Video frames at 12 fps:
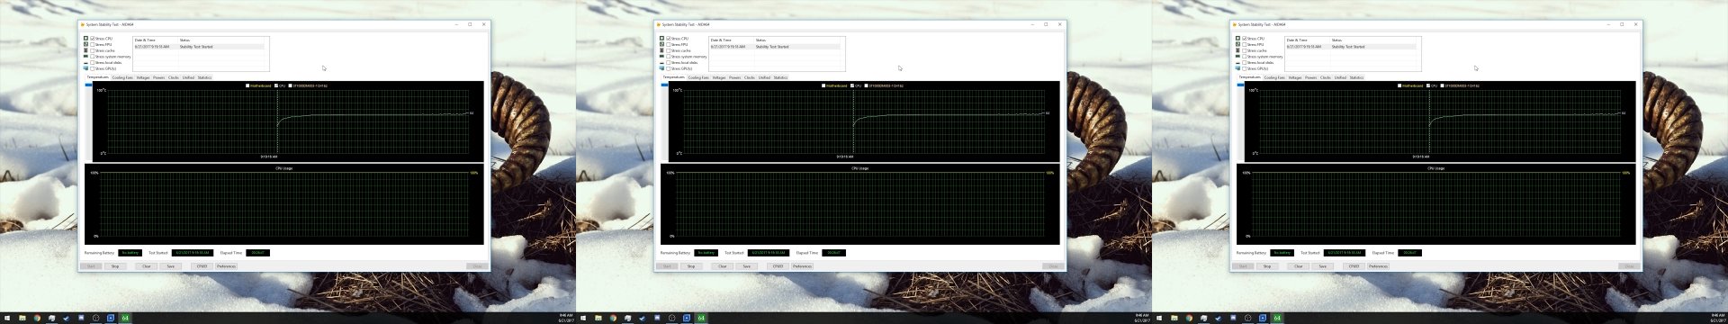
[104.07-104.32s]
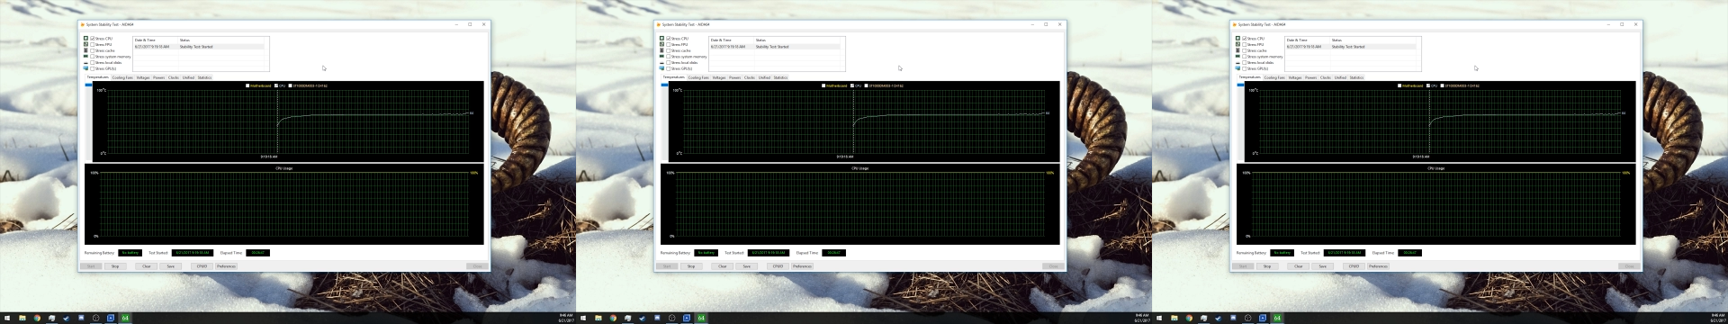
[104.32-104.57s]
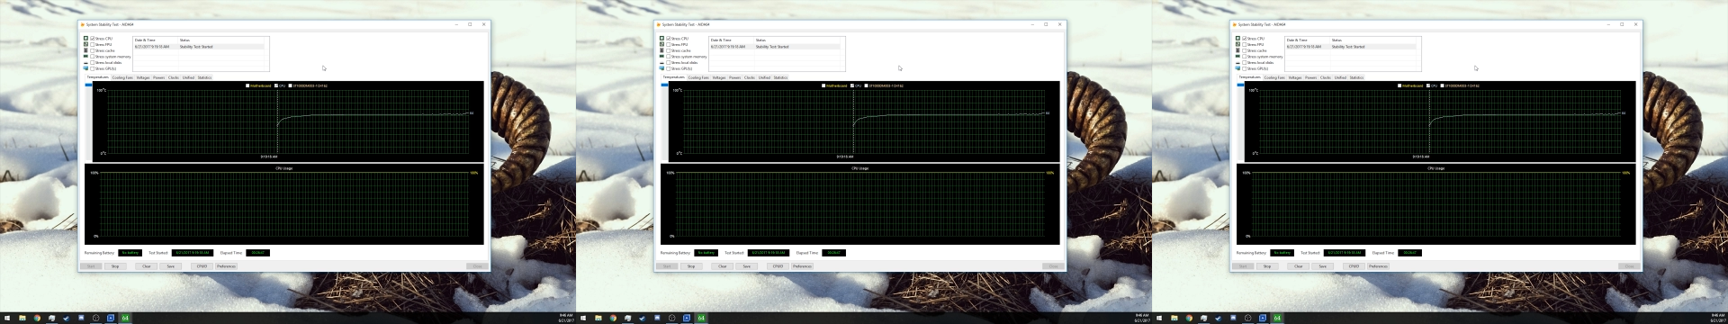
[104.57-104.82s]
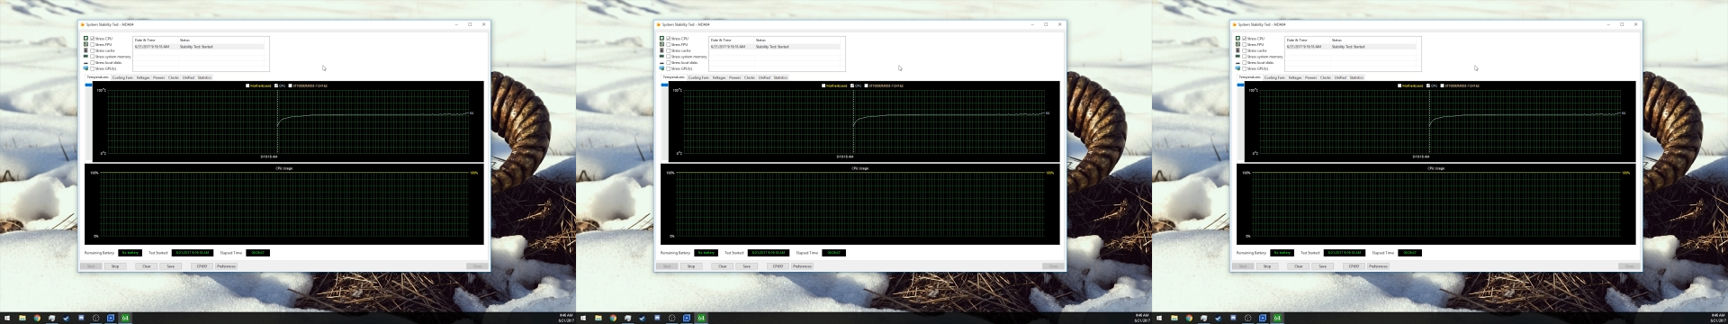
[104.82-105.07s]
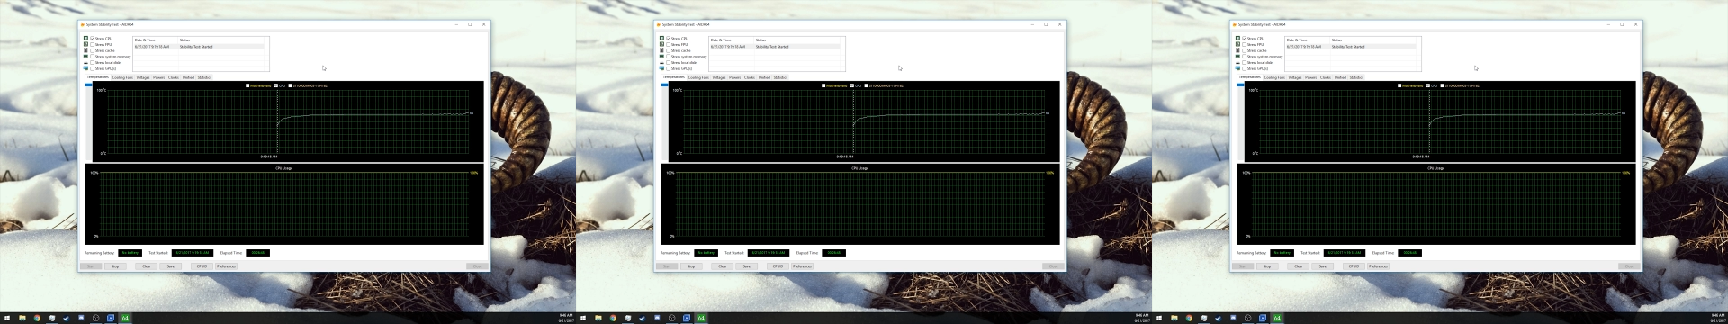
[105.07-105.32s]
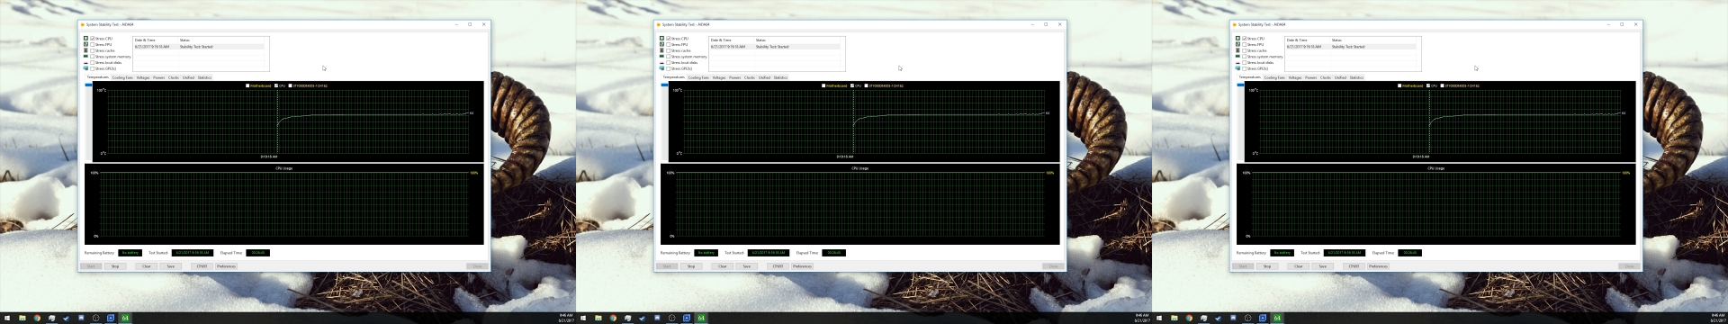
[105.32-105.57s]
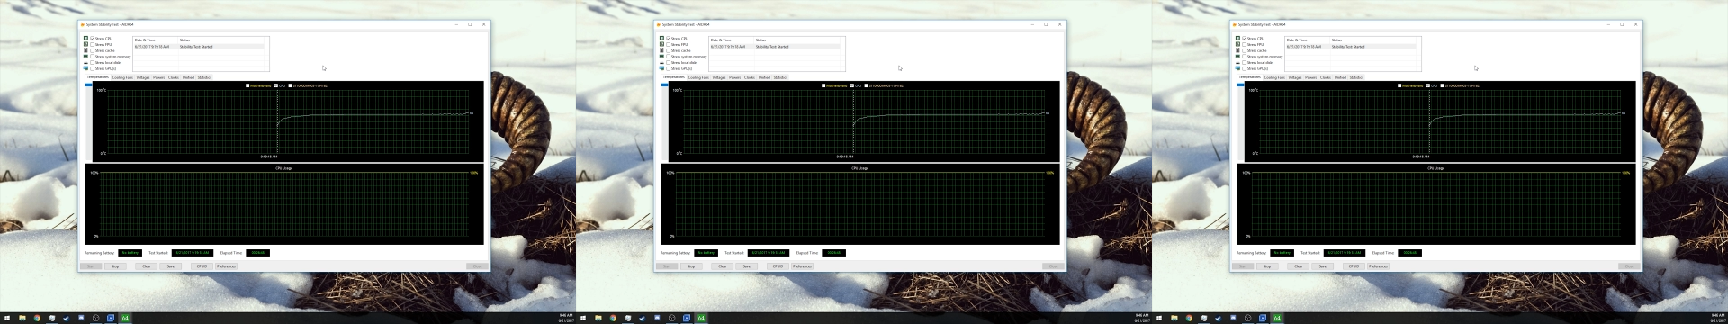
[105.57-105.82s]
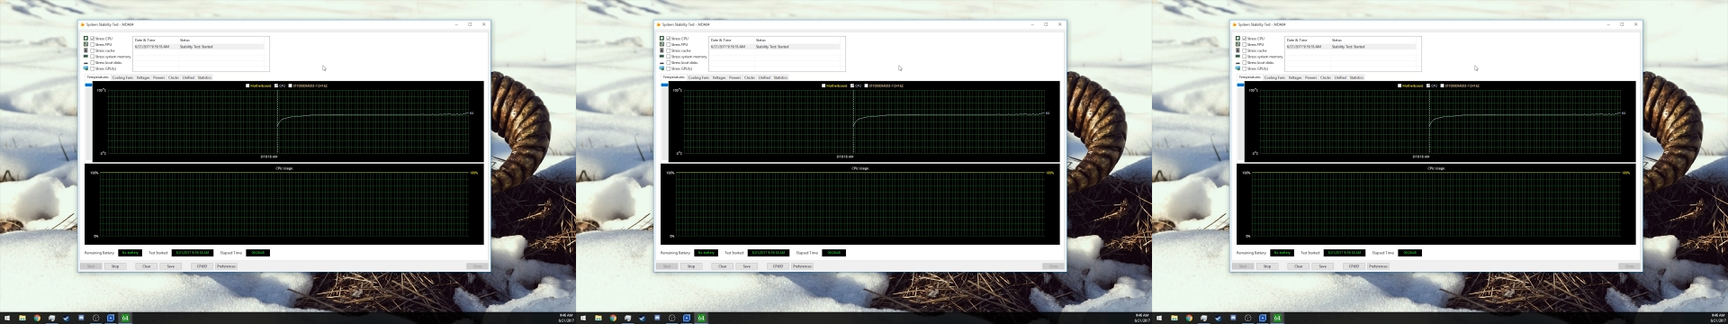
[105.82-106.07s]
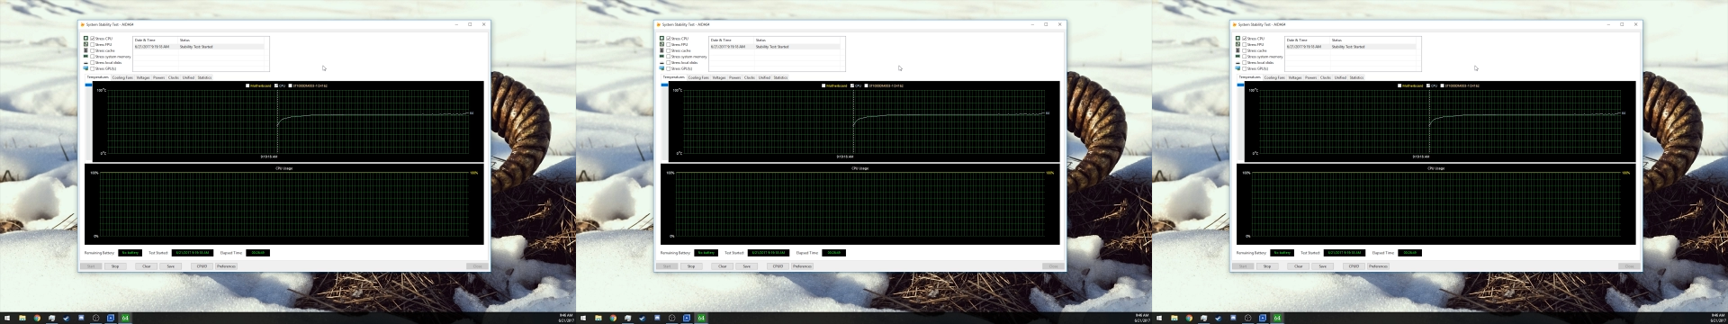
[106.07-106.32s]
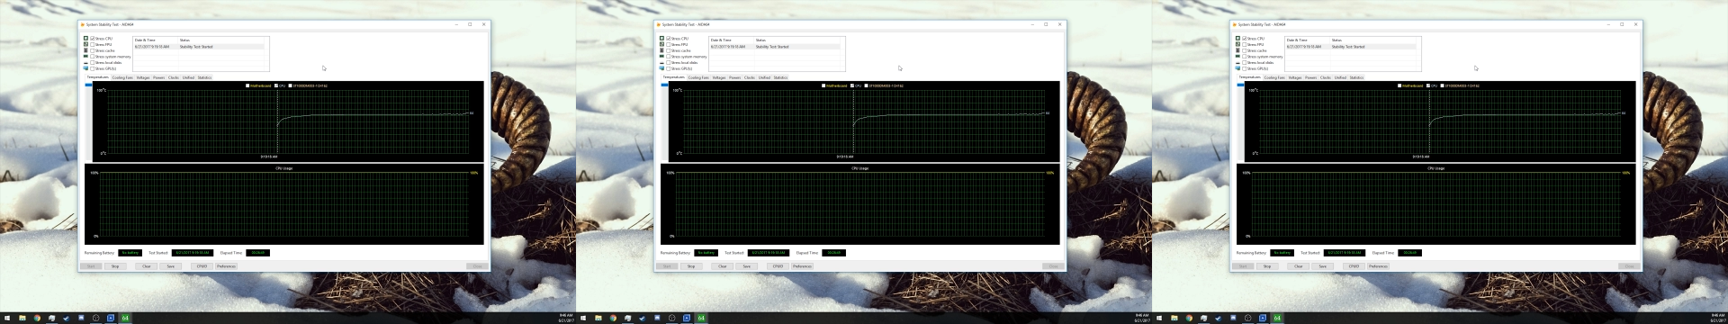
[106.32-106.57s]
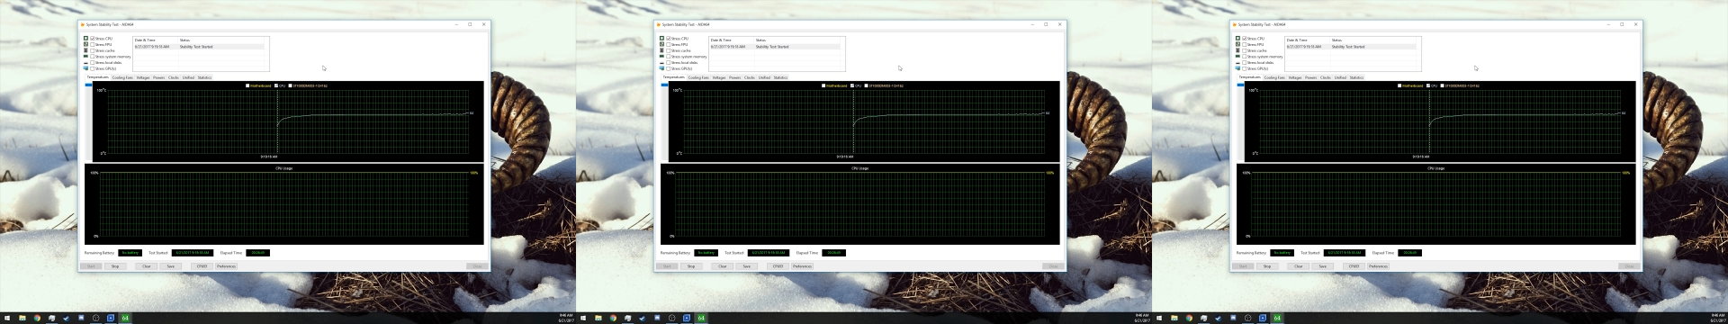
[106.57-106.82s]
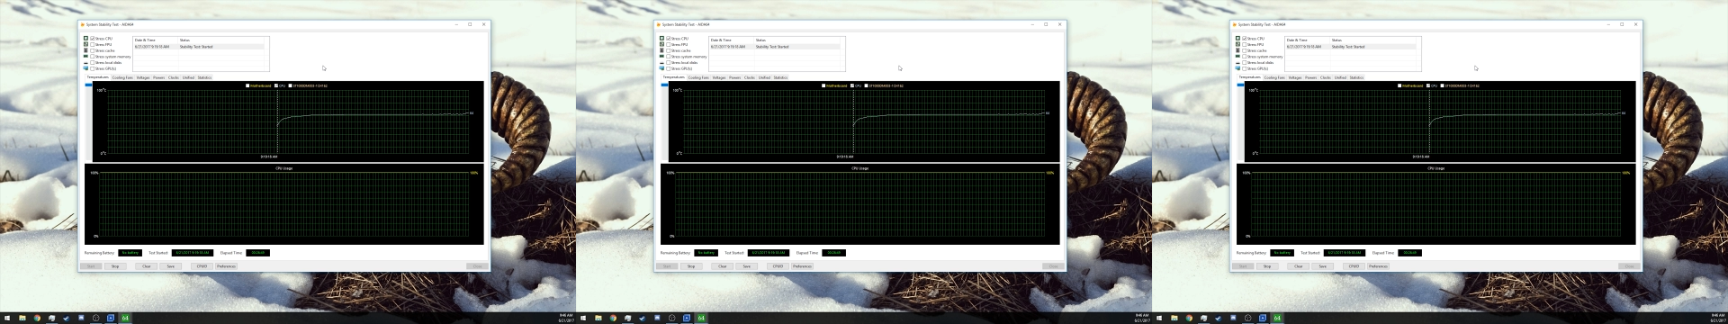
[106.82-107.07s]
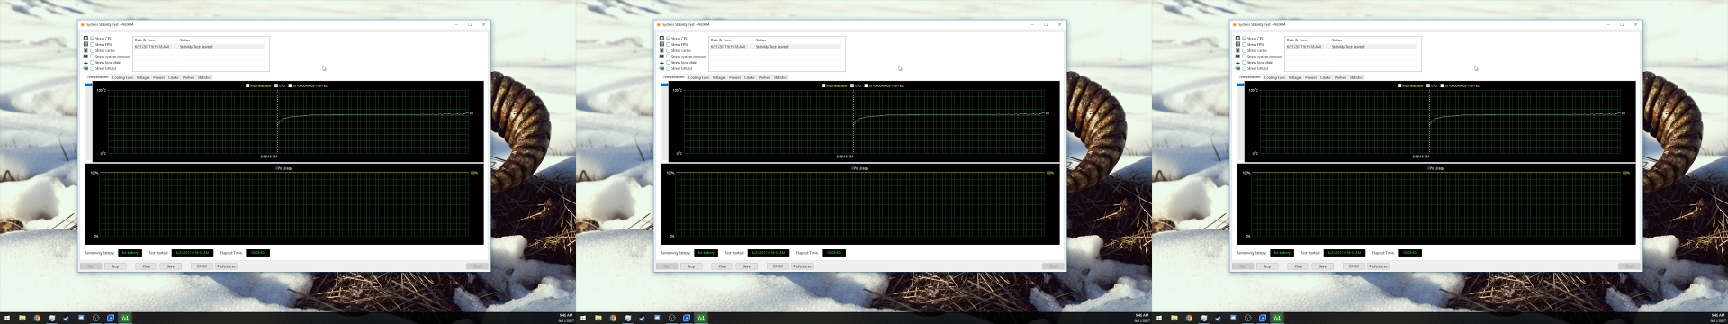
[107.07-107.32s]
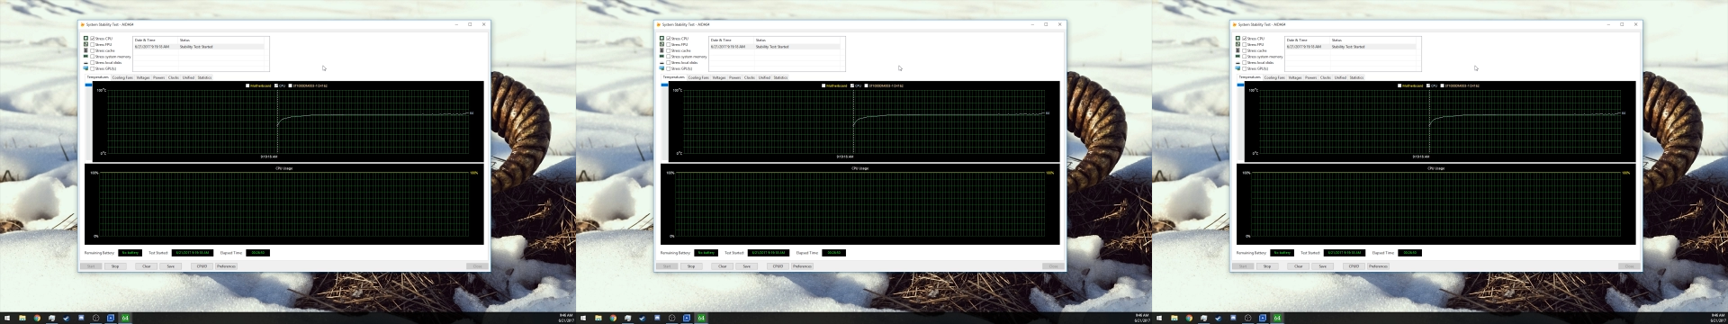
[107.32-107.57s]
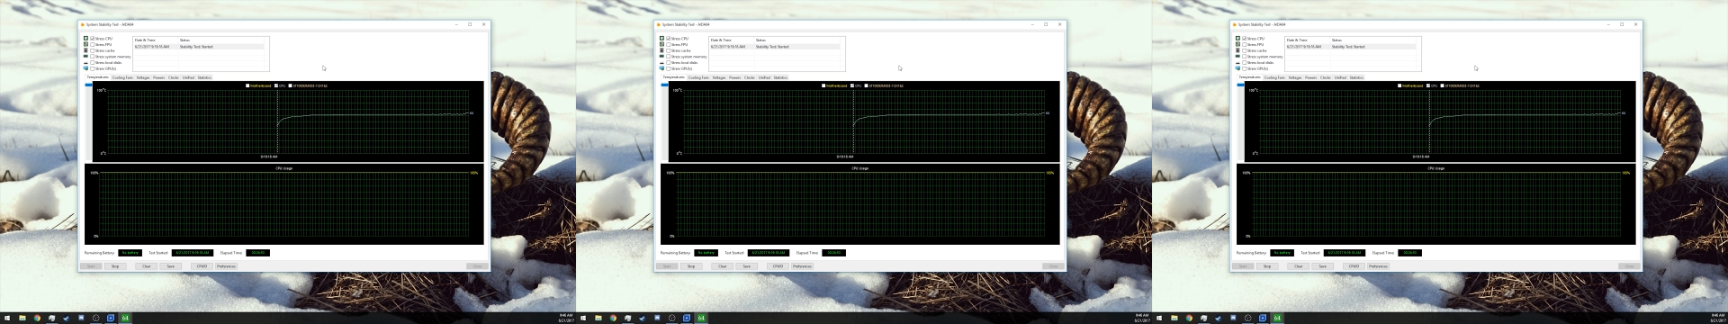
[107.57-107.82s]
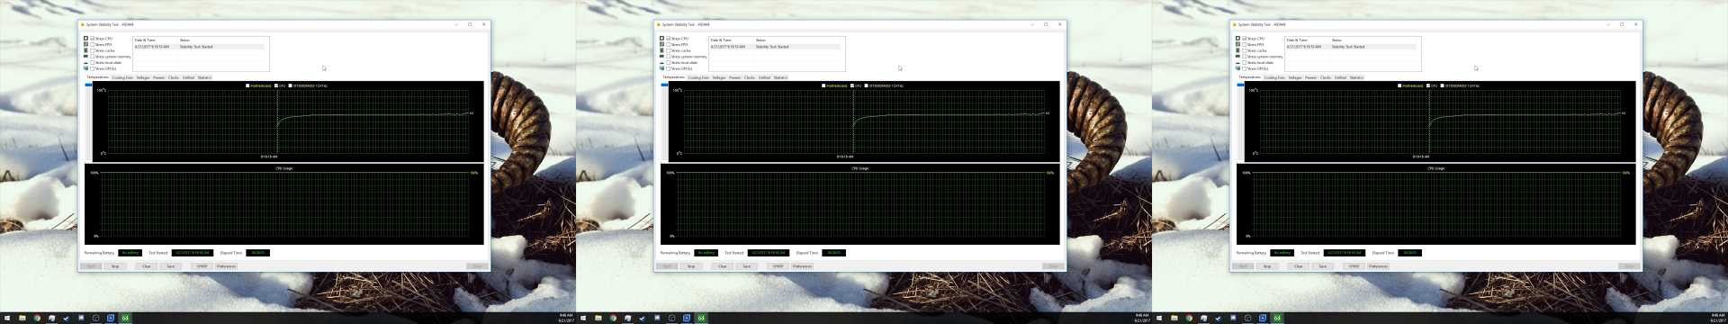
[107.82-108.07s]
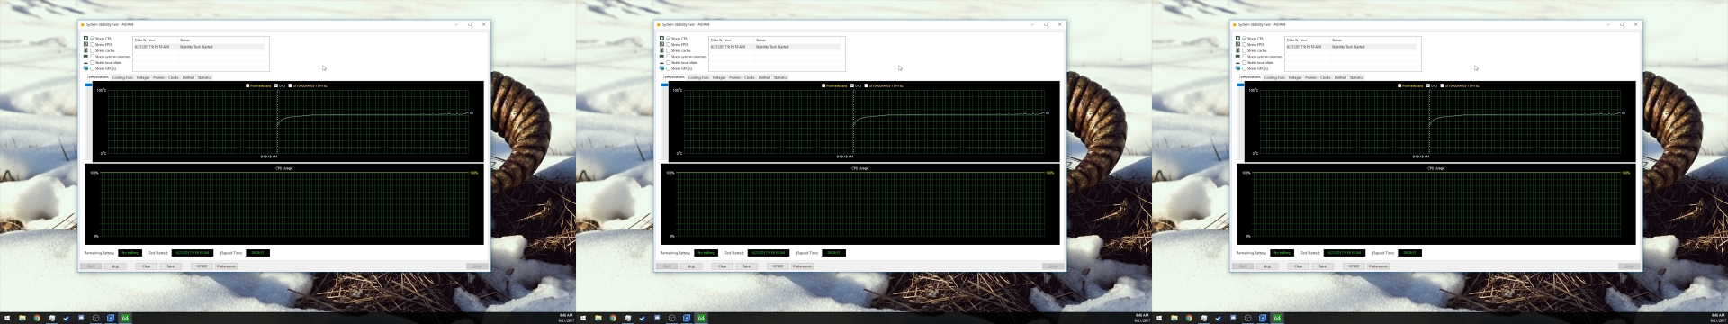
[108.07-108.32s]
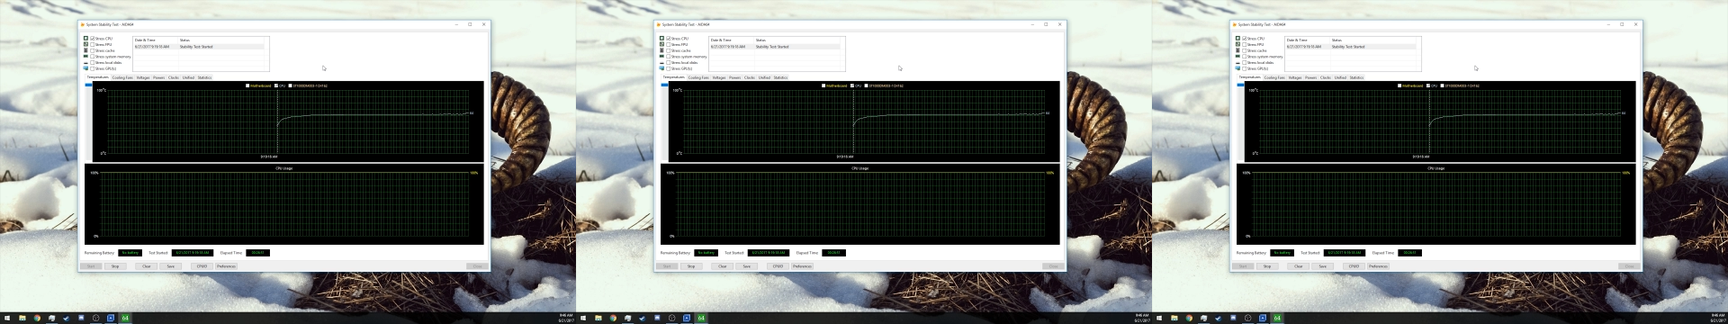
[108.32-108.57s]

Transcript: (no speaker visible)